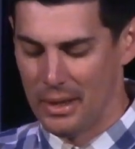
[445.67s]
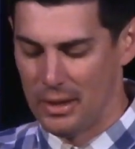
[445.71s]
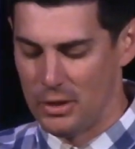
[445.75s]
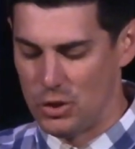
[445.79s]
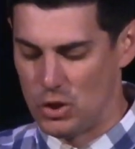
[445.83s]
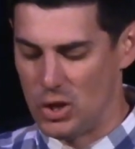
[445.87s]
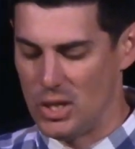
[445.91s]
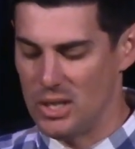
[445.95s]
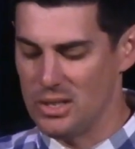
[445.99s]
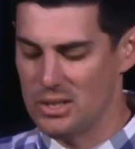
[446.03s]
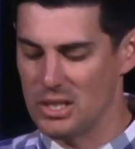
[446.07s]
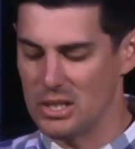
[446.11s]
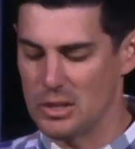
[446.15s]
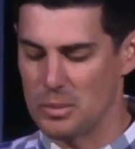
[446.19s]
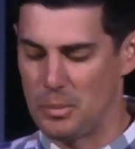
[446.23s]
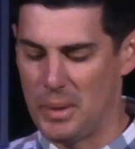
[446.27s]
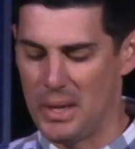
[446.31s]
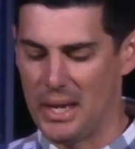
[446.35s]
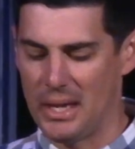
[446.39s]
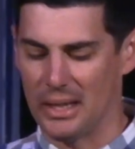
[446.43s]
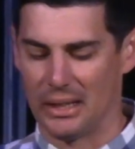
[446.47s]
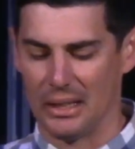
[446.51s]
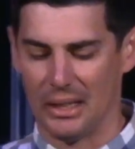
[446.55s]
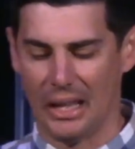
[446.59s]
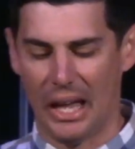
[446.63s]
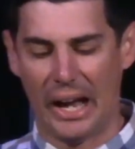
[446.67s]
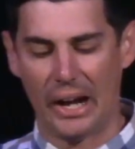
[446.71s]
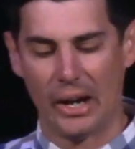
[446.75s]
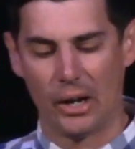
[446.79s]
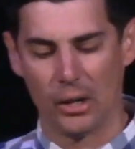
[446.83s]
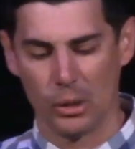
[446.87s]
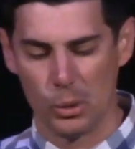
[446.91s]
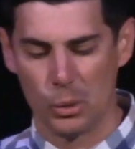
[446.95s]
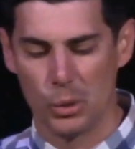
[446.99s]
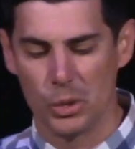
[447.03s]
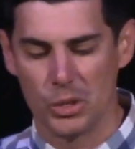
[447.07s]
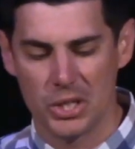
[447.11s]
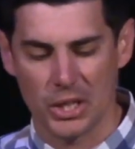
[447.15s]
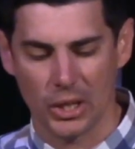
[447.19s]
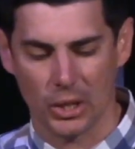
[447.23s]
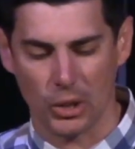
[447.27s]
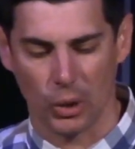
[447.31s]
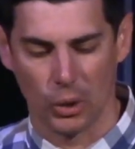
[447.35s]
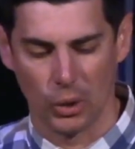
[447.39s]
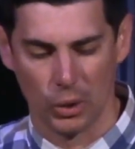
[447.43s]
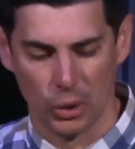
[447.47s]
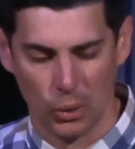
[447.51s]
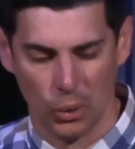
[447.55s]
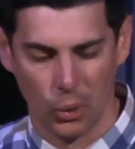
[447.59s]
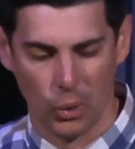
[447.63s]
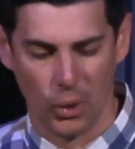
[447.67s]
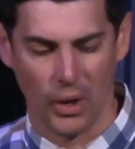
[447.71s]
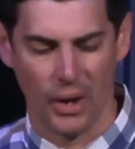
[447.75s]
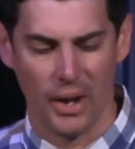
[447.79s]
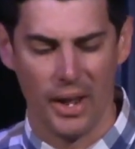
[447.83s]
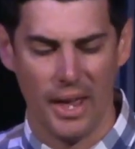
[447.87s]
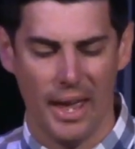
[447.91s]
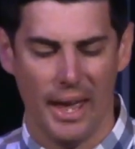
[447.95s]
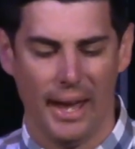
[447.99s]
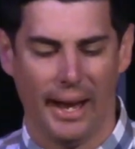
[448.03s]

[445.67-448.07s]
Jesus being a liar, a lunatic, or Lord,